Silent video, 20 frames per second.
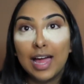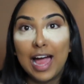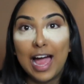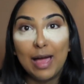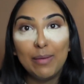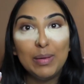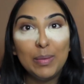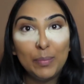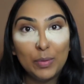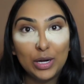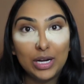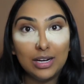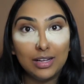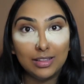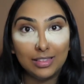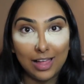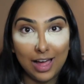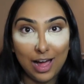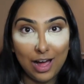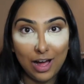I be putting
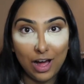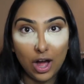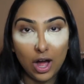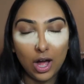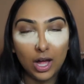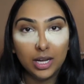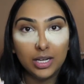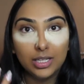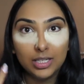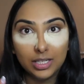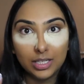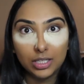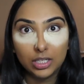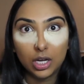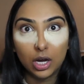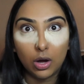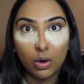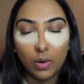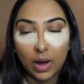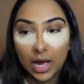a lot on.
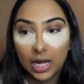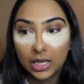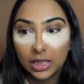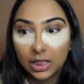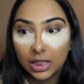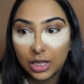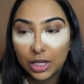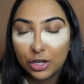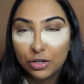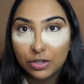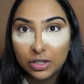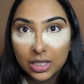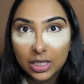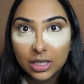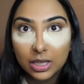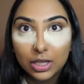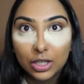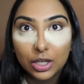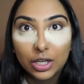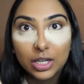Yo, I
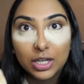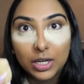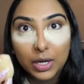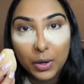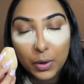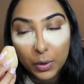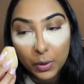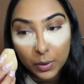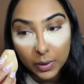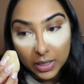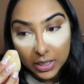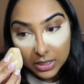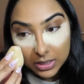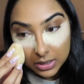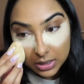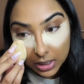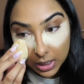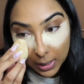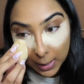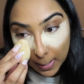literally look
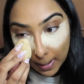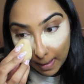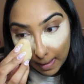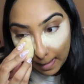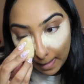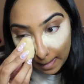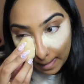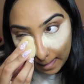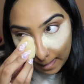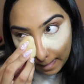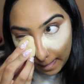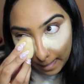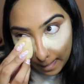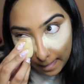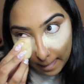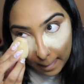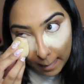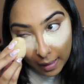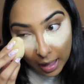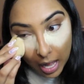crazy.
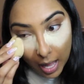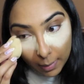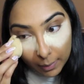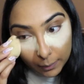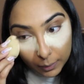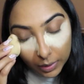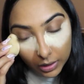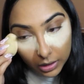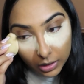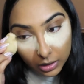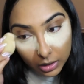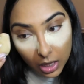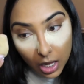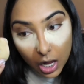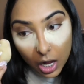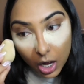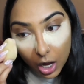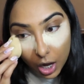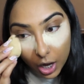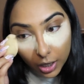I be putting a
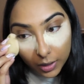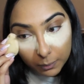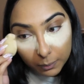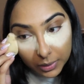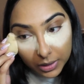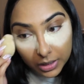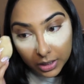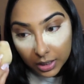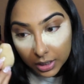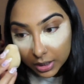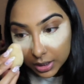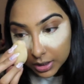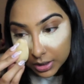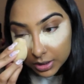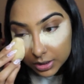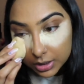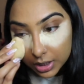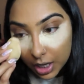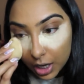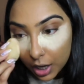lot on
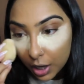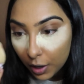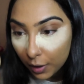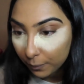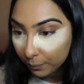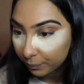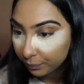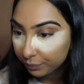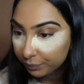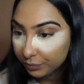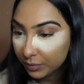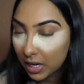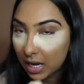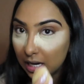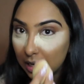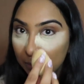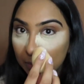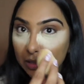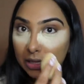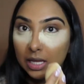because, um,
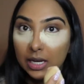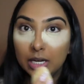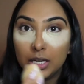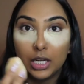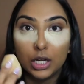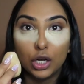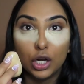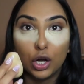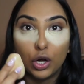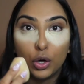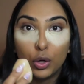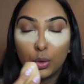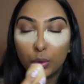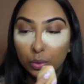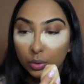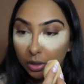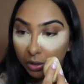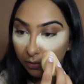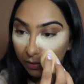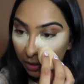and I be letting it
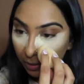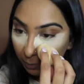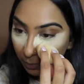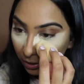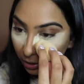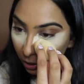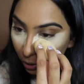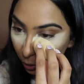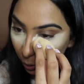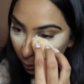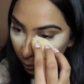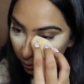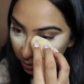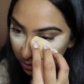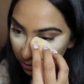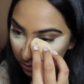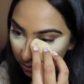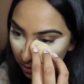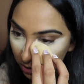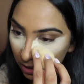go around my
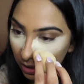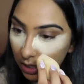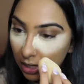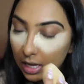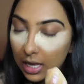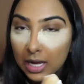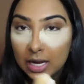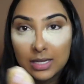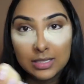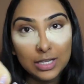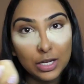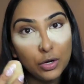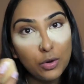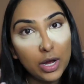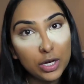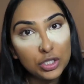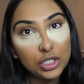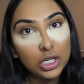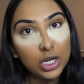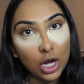nose. Because I
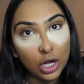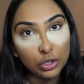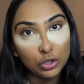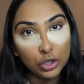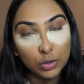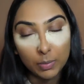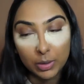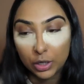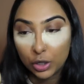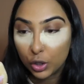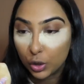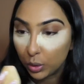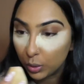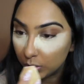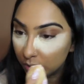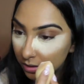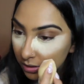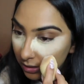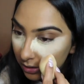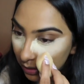don't actually contour my
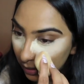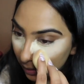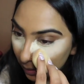nose.